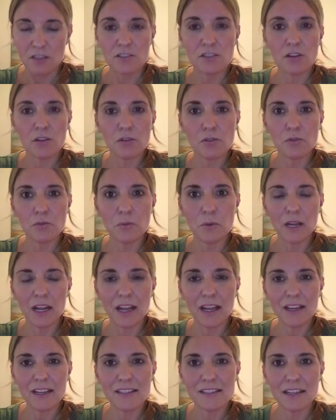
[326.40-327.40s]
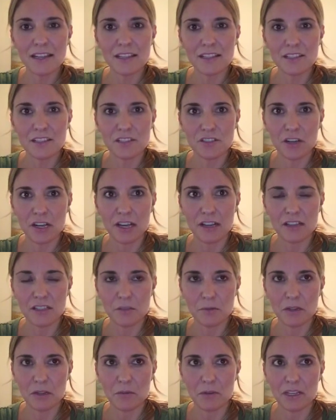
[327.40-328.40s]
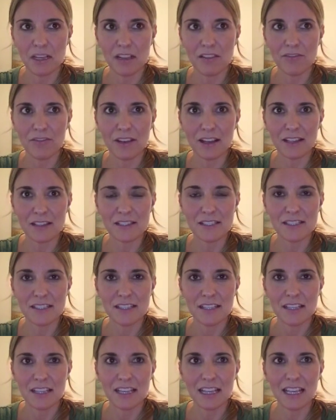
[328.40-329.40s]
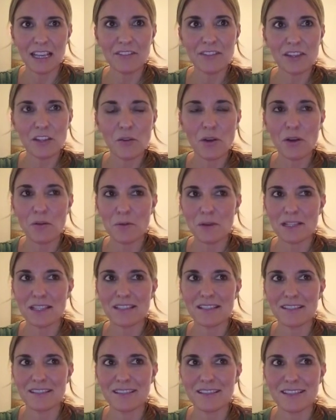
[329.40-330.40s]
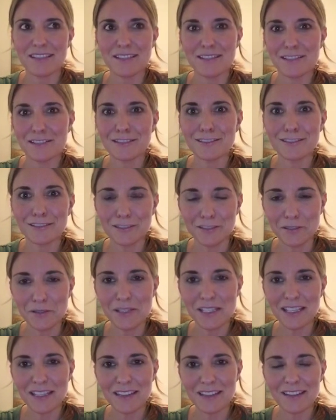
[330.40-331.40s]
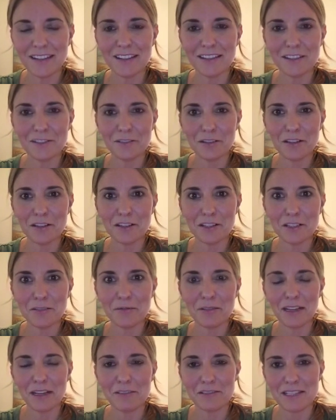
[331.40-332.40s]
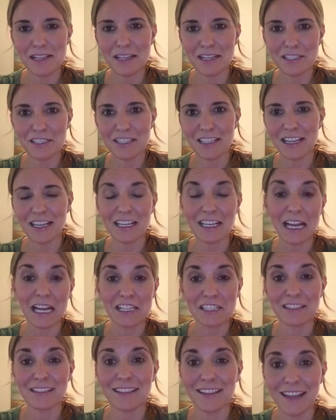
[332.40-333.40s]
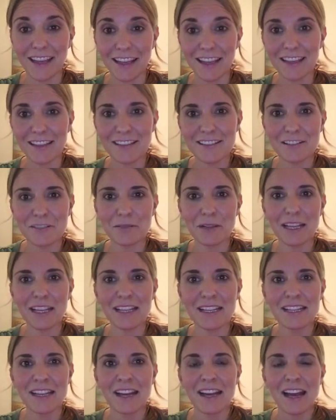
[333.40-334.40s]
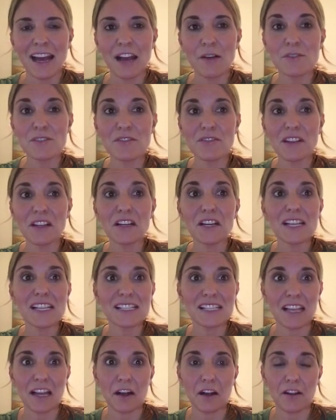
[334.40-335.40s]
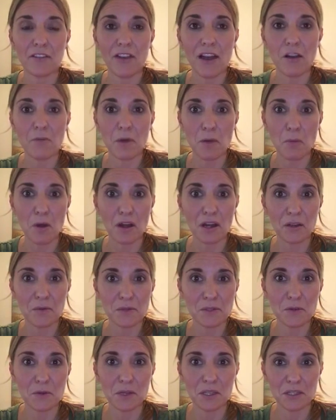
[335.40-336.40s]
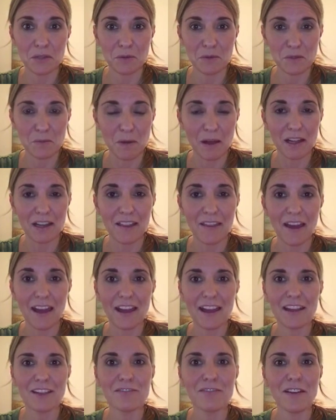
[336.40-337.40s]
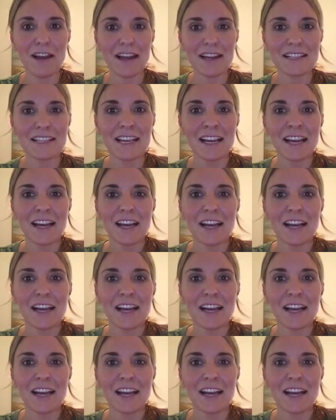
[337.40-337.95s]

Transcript: So when I decided to try the 21-day fix, even though I wasn't still losing on low carb, I had actually gained weight. I was very scared of how my body was going to respond to that. In fact,